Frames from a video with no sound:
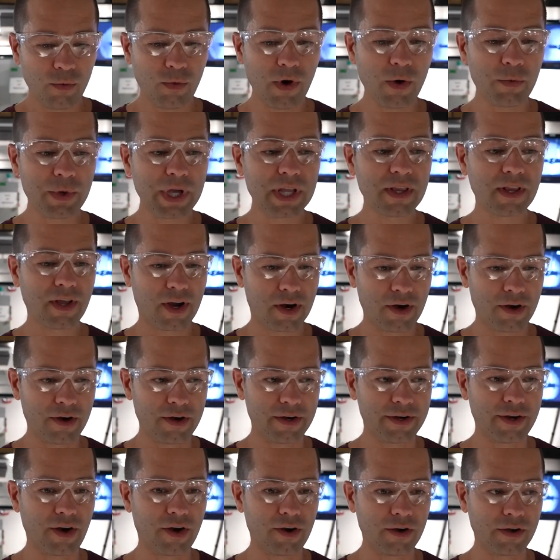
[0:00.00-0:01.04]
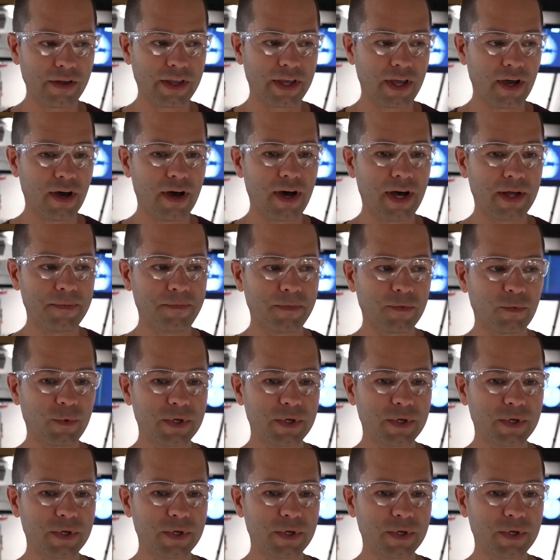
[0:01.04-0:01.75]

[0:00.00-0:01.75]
What we learned early on